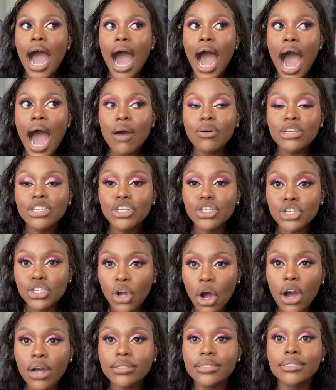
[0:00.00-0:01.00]
i was
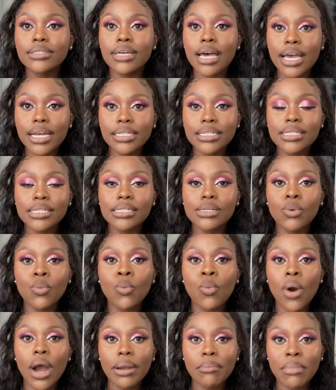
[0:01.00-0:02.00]
shocked that
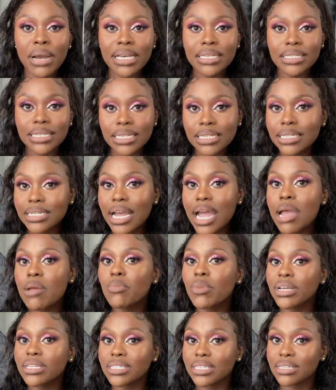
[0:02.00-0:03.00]
what my sister and
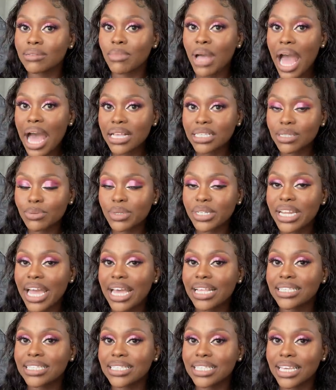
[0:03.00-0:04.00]
my, my husband
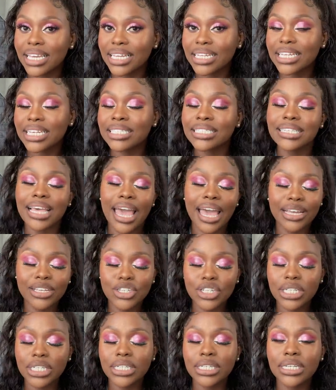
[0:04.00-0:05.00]
had said is
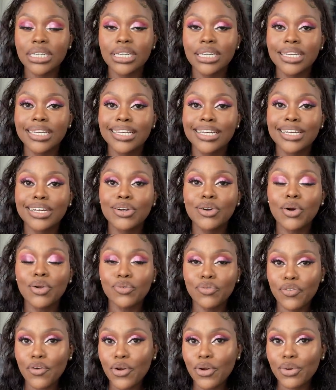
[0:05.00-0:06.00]
actually
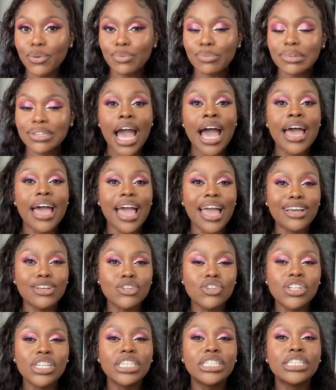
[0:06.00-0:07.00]
confirmed i
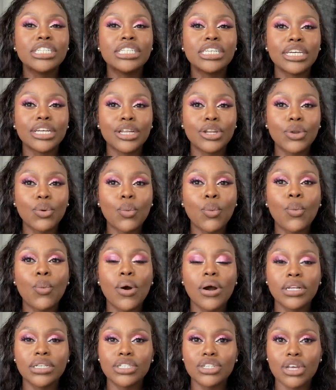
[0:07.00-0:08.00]
actually did
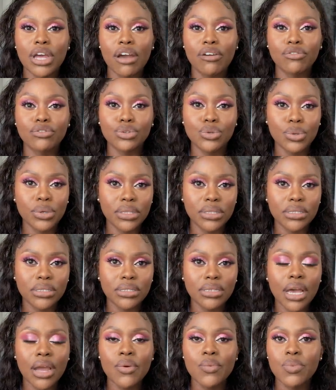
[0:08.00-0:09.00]
want to have
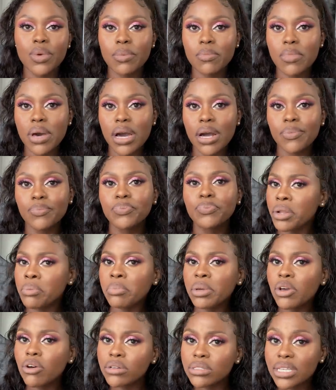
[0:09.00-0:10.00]
twins i remember
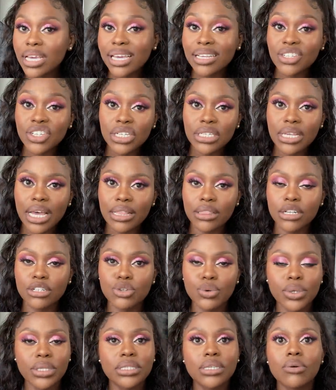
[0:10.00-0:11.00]
beyonce had just had the
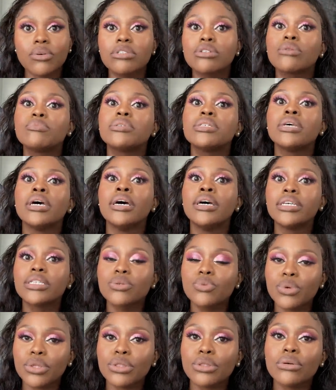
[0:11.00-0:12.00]
twins i was obsessed
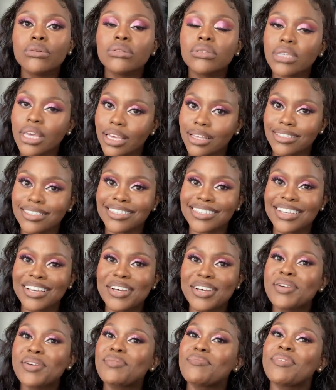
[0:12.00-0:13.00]
with those kids
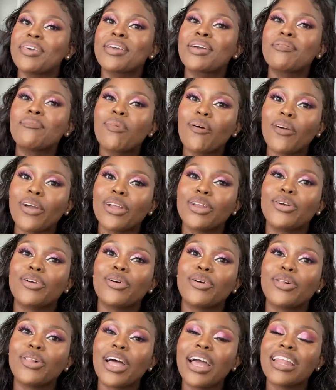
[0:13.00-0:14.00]
being a boy and a
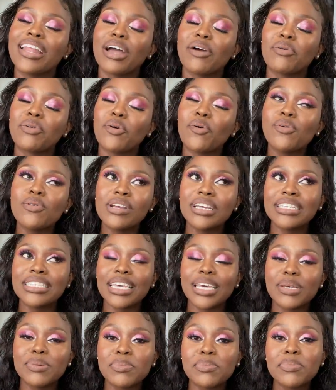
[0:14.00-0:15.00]
girl and I would always
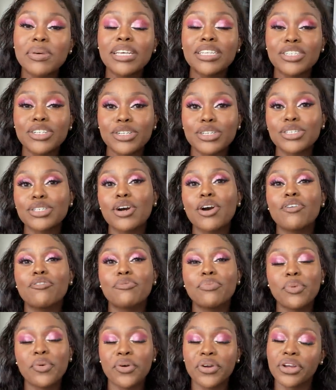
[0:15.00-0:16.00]
keep pictures of
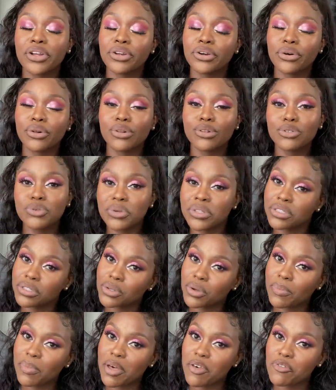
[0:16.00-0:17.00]
boy and girl twins
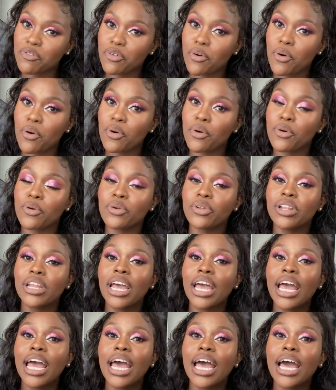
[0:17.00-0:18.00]
on my phone.
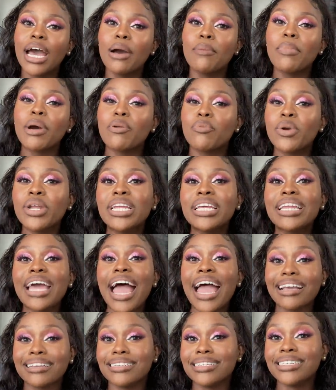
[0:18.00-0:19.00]
But when it
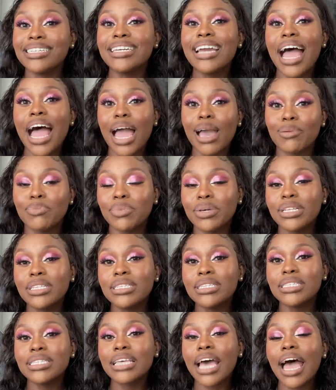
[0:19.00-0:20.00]
actually
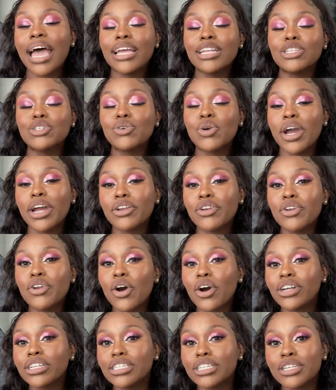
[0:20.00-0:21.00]
happens and you had
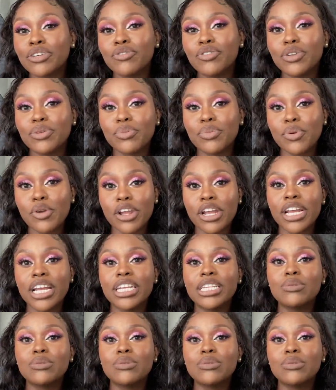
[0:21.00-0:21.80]
not even prayed